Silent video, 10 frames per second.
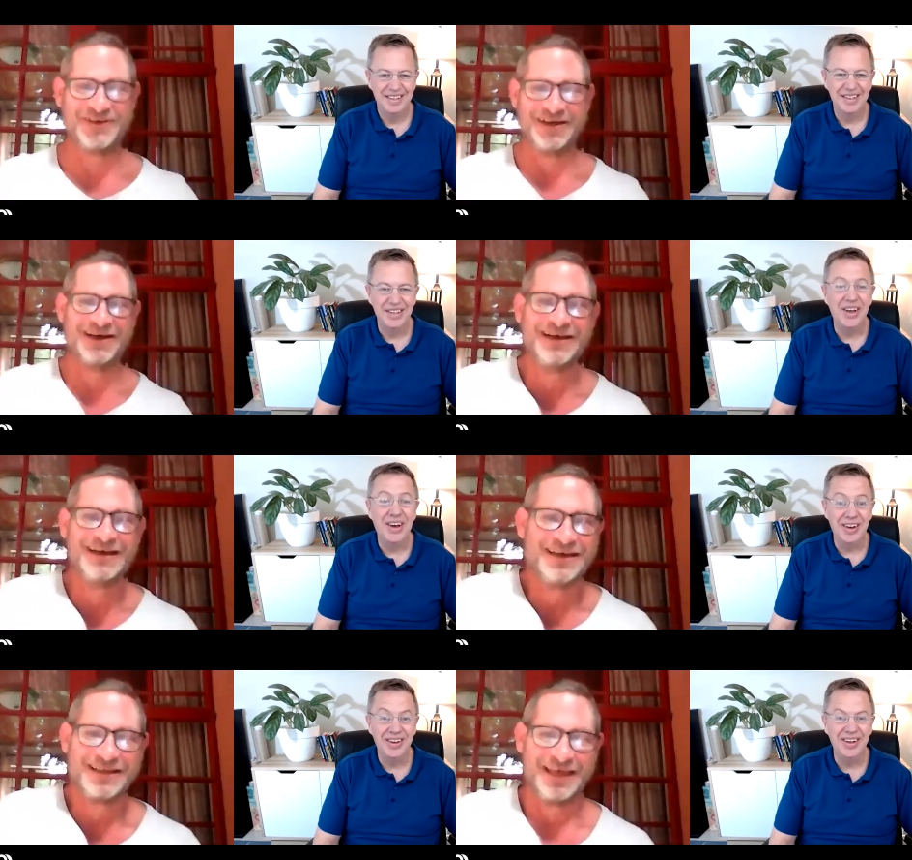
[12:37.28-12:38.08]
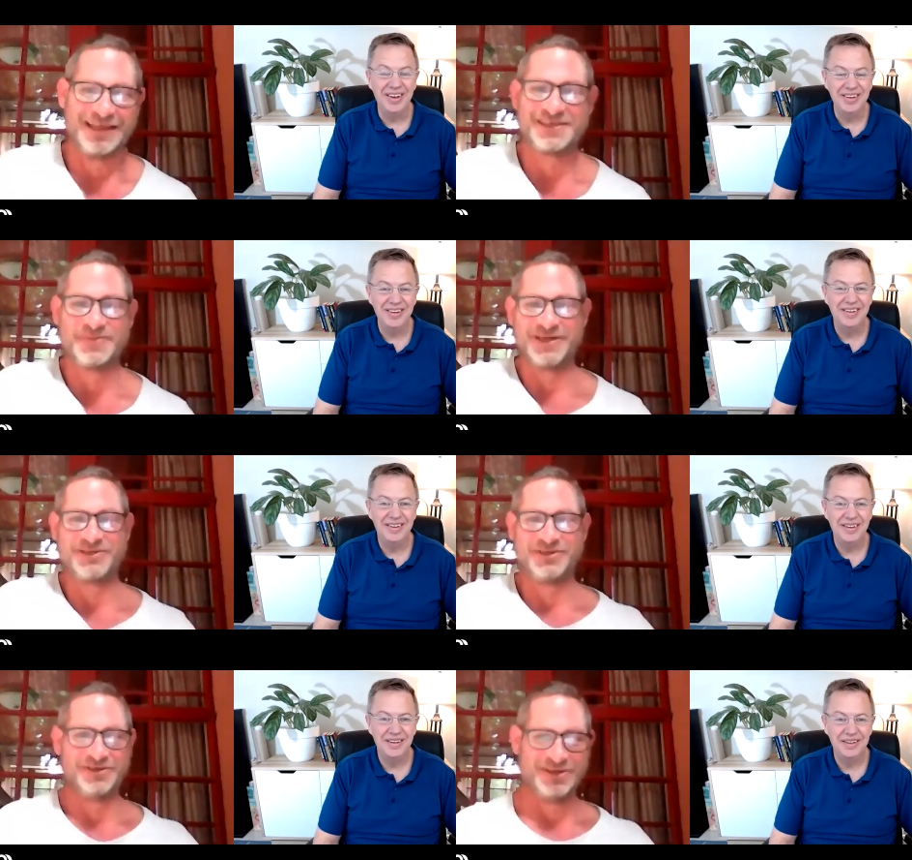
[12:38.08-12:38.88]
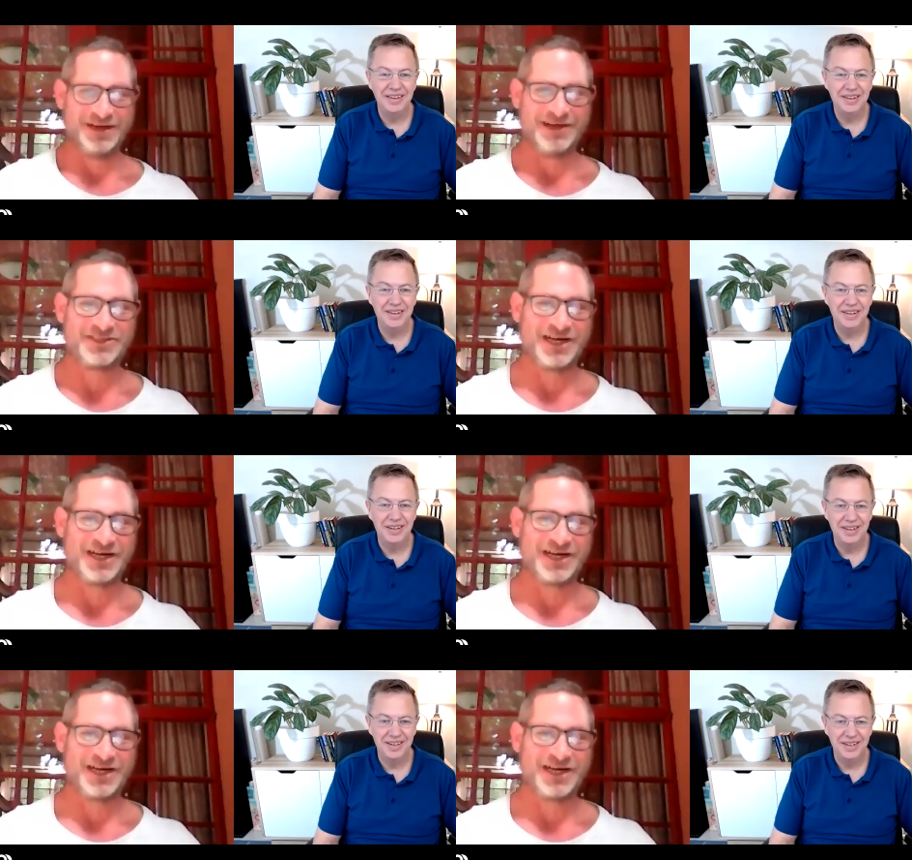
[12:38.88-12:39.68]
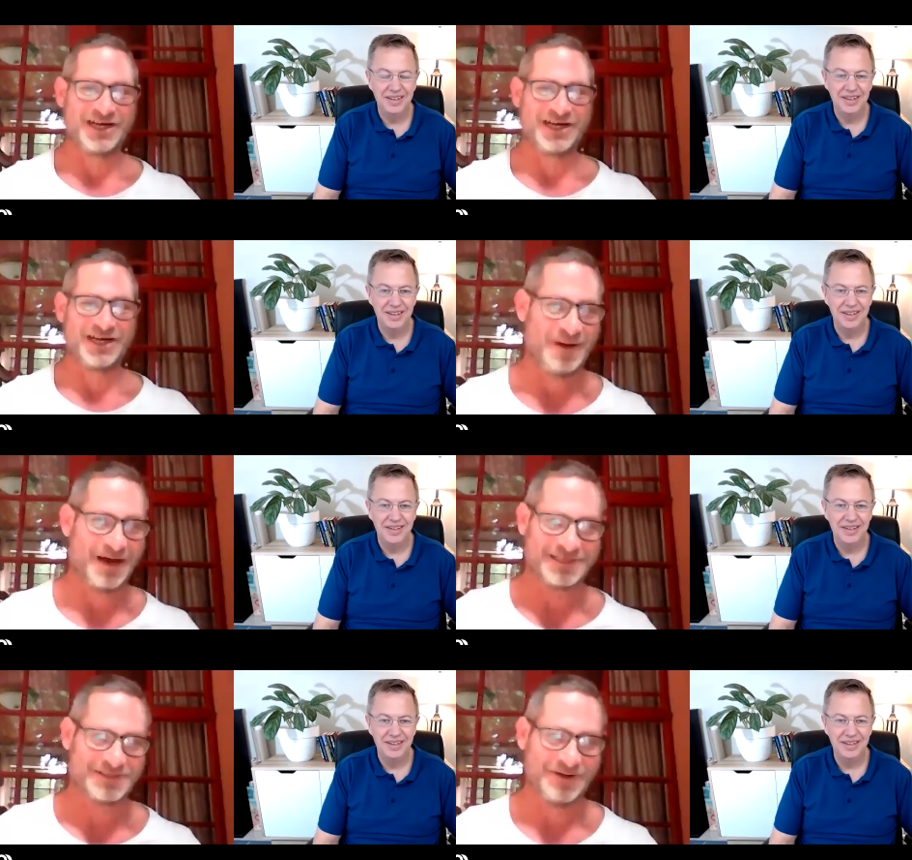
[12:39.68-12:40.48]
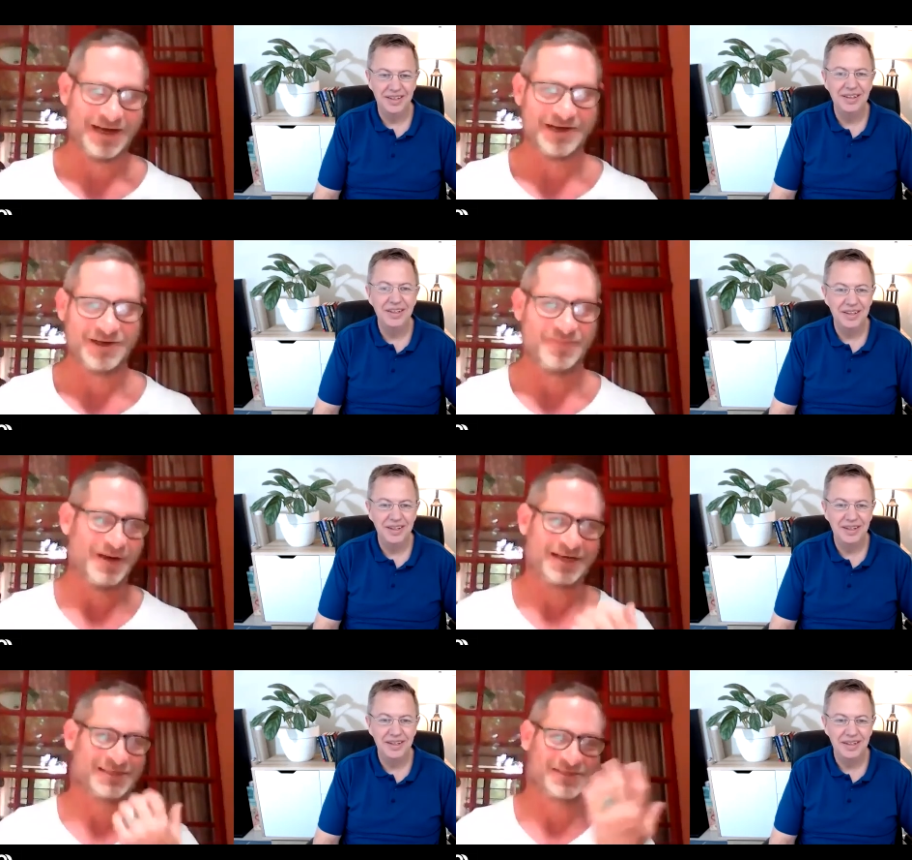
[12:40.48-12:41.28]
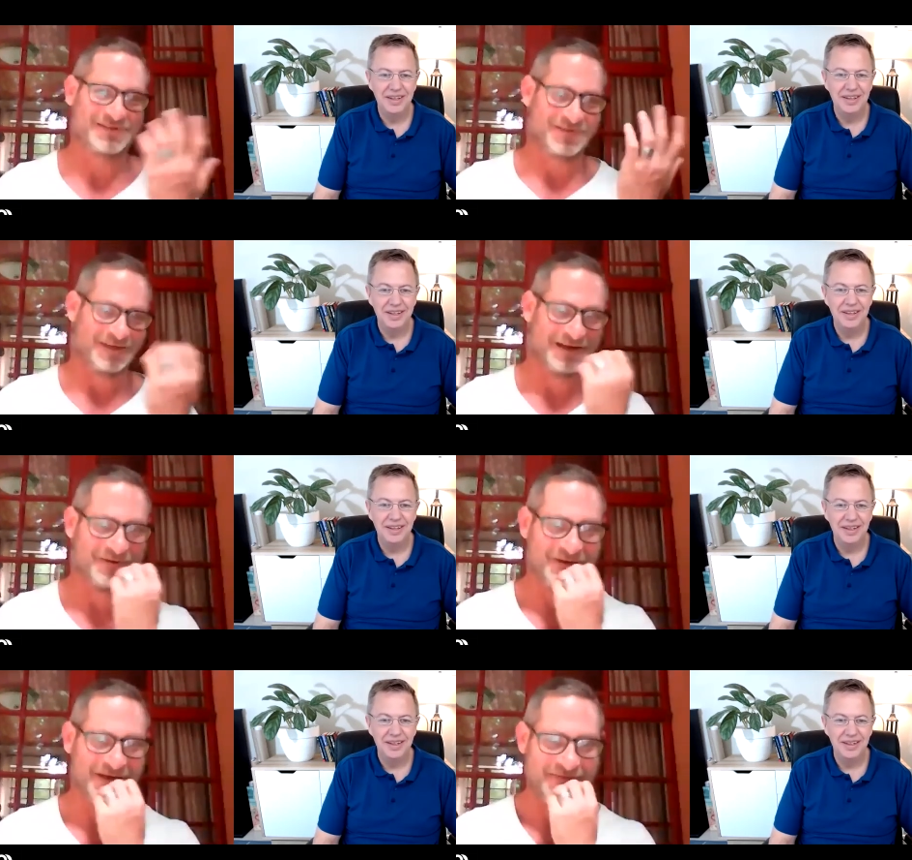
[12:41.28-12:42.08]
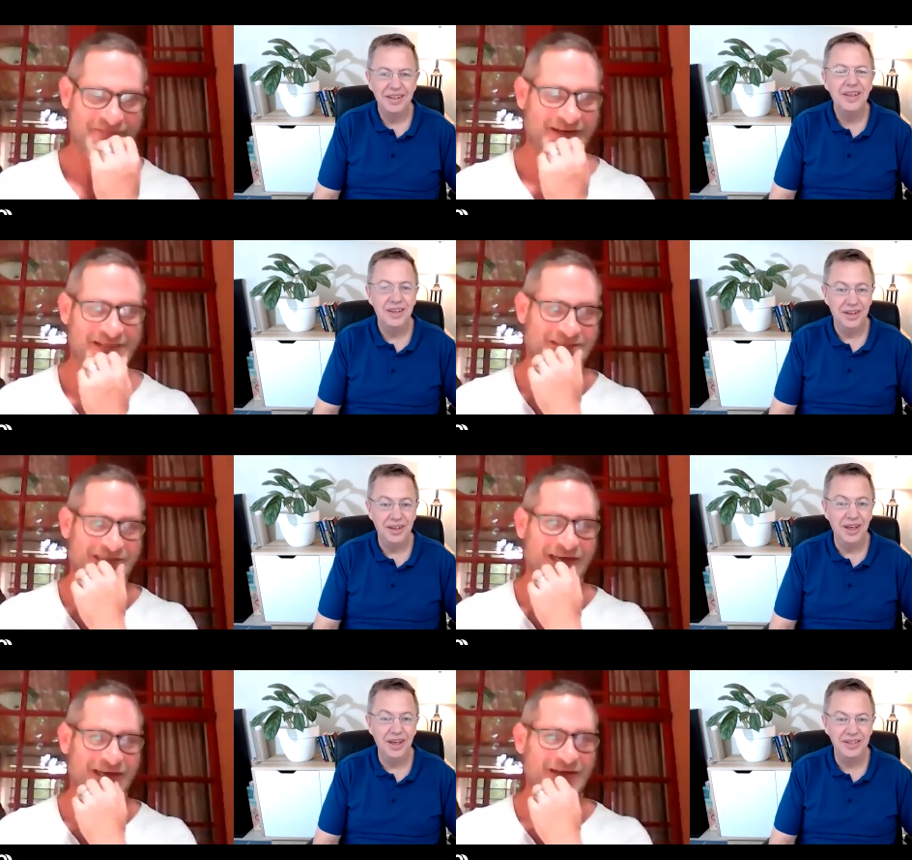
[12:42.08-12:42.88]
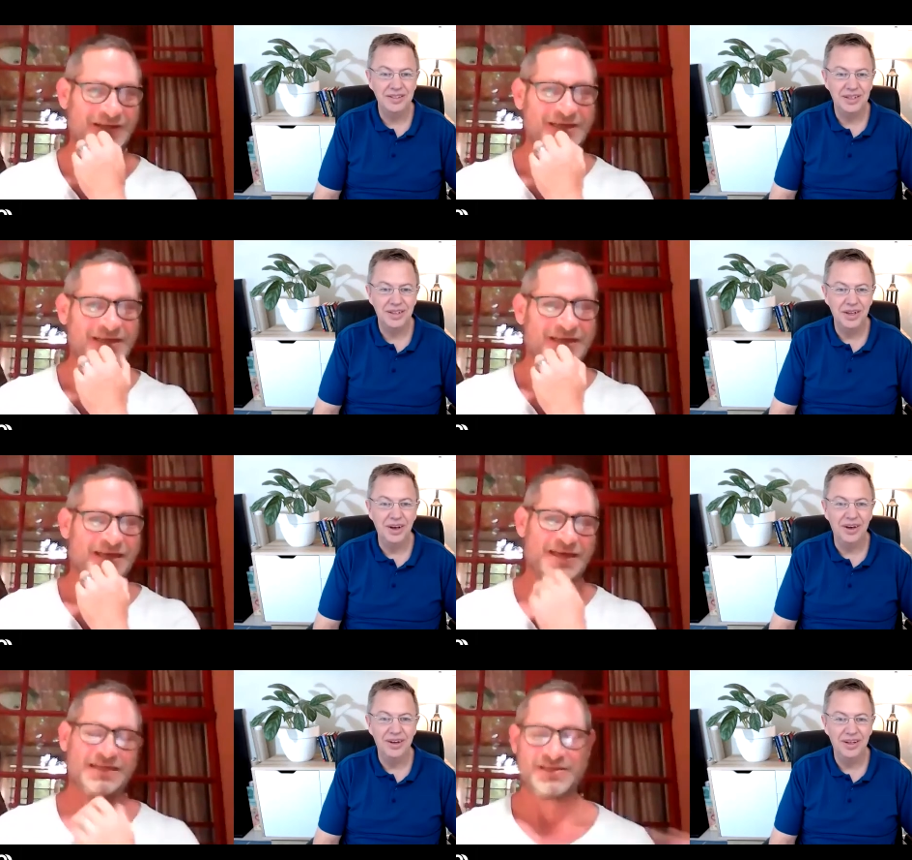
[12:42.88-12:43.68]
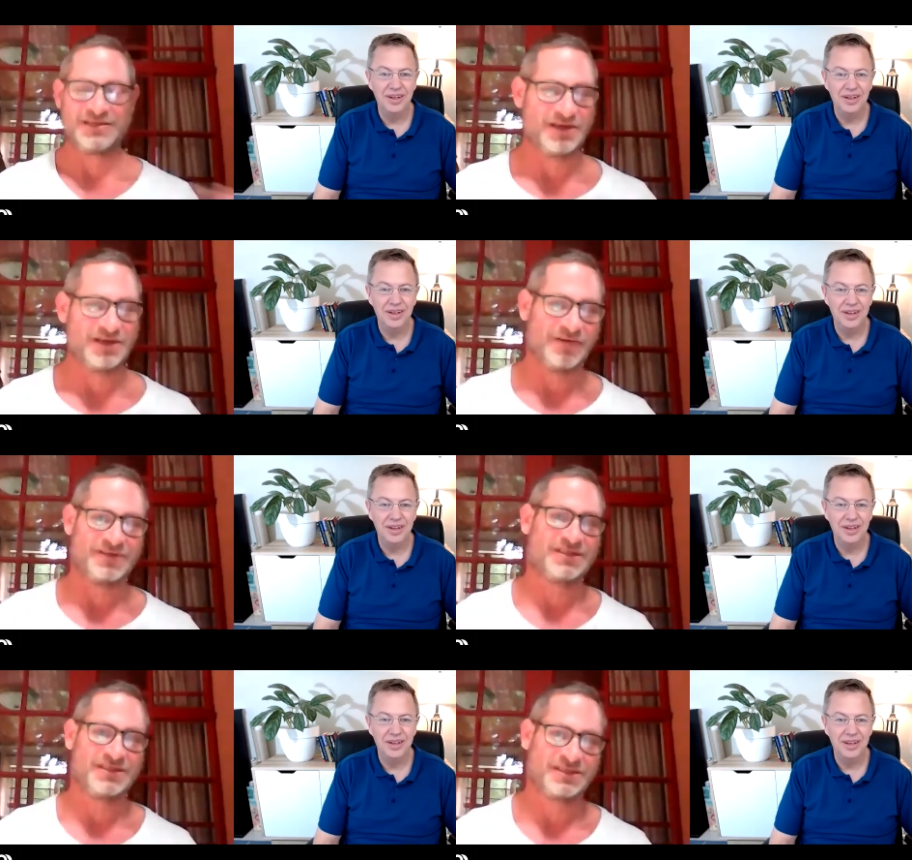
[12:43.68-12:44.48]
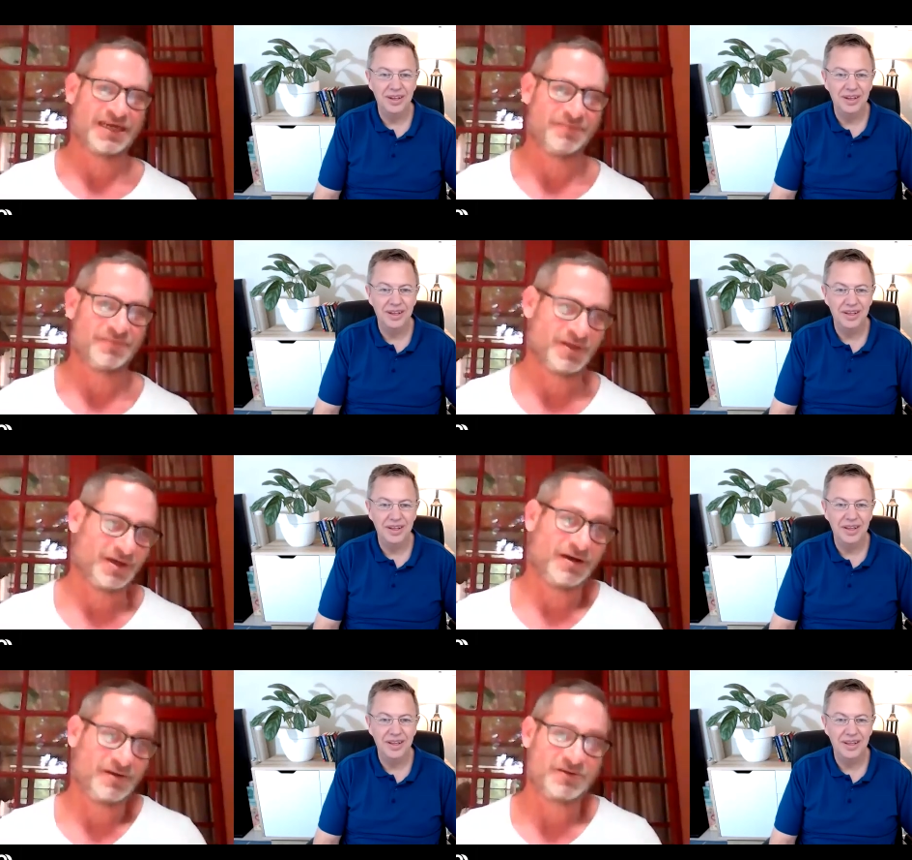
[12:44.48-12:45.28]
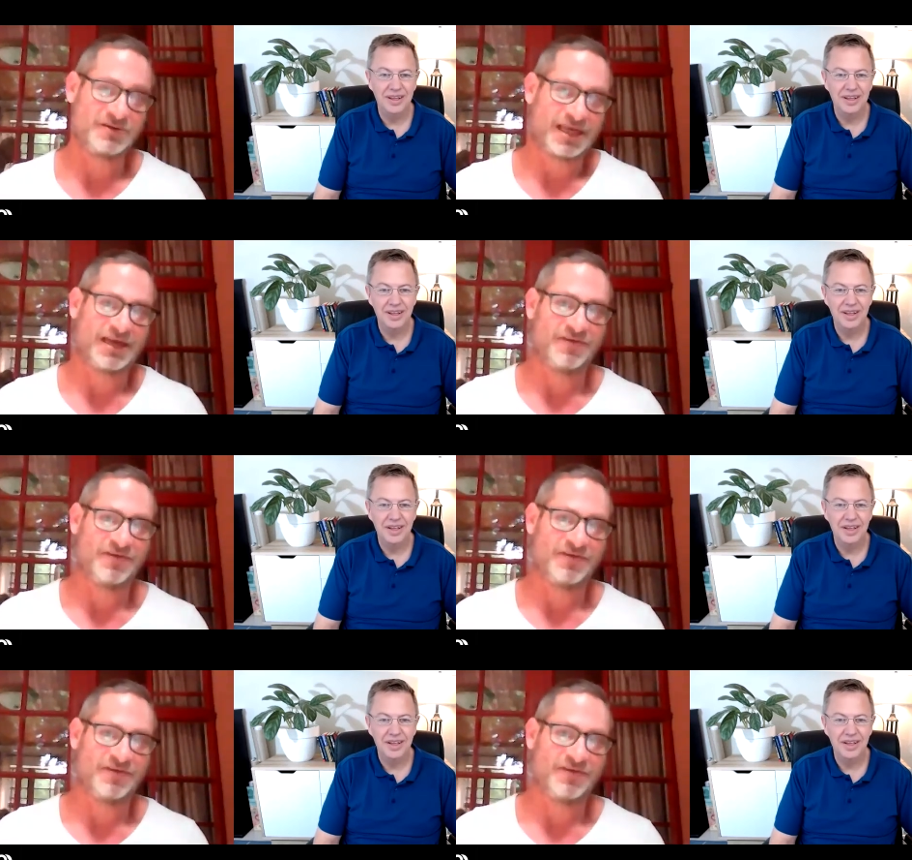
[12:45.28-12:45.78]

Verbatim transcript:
Speaker 1: You know, oh, they expect you to, you know, train them for 50 bucks or 100 bucks, you know, whatever. So, and, yeah. you know, obviously some, you know, can